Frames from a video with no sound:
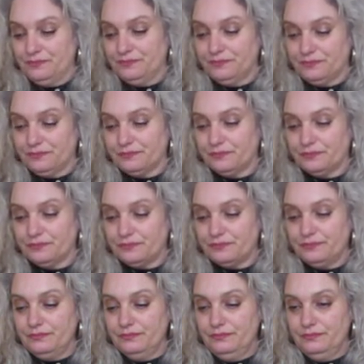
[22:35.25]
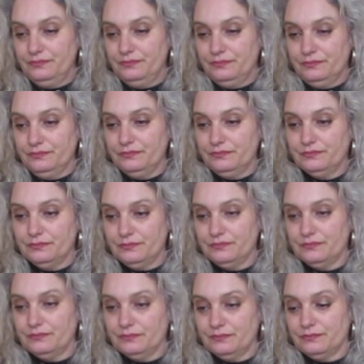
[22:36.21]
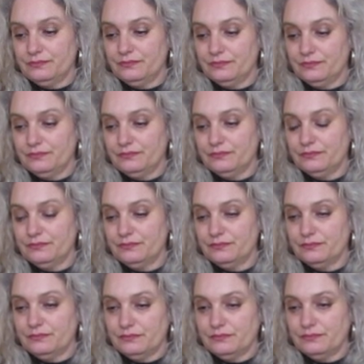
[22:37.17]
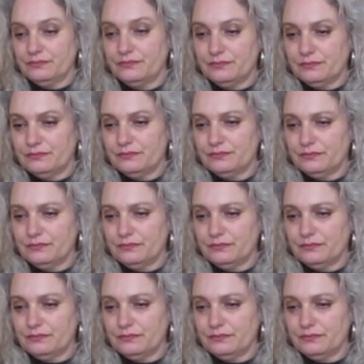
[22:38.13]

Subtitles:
No one is speaking in this clip.